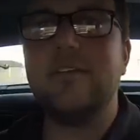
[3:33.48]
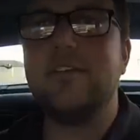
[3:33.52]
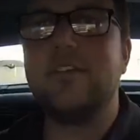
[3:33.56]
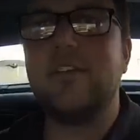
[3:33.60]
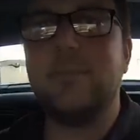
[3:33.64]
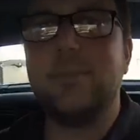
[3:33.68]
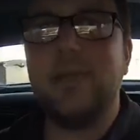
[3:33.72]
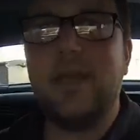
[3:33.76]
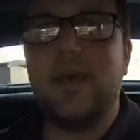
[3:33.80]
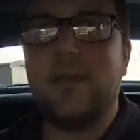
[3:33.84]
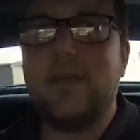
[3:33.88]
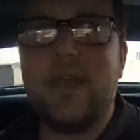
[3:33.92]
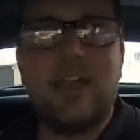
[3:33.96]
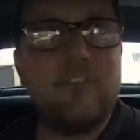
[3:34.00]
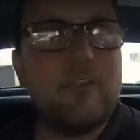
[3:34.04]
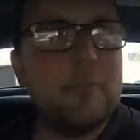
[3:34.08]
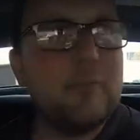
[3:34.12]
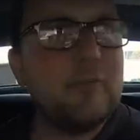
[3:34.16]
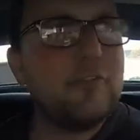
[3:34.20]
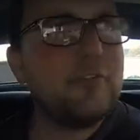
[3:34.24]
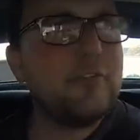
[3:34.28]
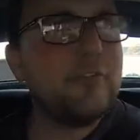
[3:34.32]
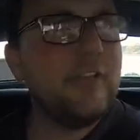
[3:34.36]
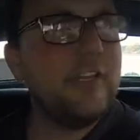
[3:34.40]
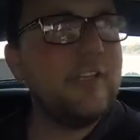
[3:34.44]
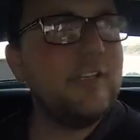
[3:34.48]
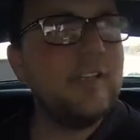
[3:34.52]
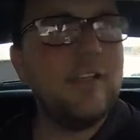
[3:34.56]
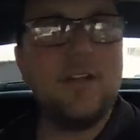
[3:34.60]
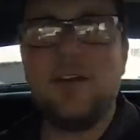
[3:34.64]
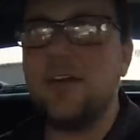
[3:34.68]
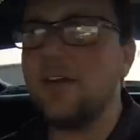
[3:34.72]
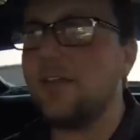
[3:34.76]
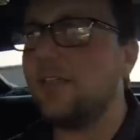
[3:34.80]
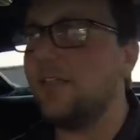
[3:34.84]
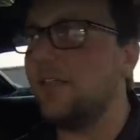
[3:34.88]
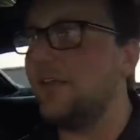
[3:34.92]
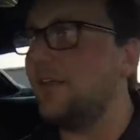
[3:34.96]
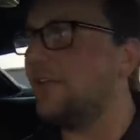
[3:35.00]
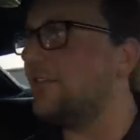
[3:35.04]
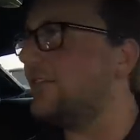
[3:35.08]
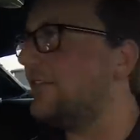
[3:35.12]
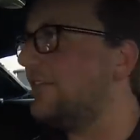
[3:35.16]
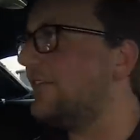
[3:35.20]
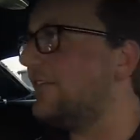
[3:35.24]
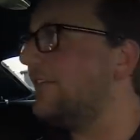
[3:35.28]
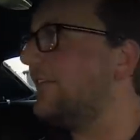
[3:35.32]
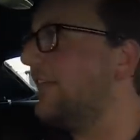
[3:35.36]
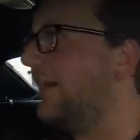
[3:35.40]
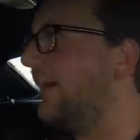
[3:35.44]
to be able to have a machine like
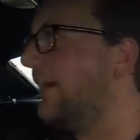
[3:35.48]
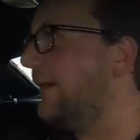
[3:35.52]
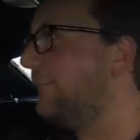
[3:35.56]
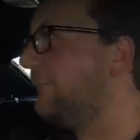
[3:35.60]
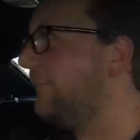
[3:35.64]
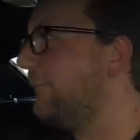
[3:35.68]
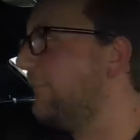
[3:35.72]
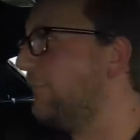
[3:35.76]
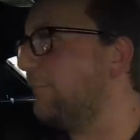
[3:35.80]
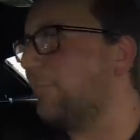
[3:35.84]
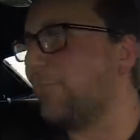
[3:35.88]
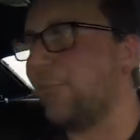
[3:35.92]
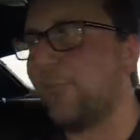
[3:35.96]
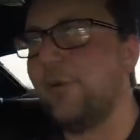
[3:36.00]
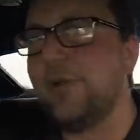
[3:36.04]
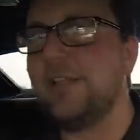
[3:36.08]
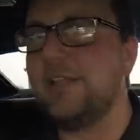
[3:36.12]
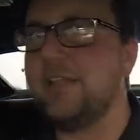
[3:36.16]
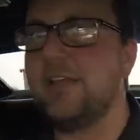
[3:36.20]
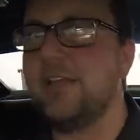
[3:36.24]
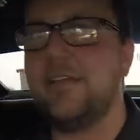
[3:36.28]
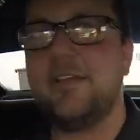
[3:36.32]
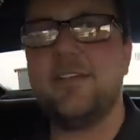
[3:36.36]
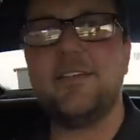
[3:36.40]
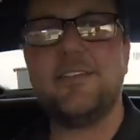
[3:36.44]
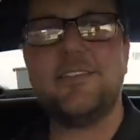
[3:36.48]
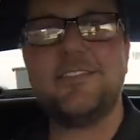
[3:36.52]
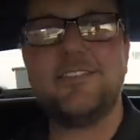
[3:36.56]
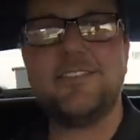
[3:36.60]
this. Brilliant.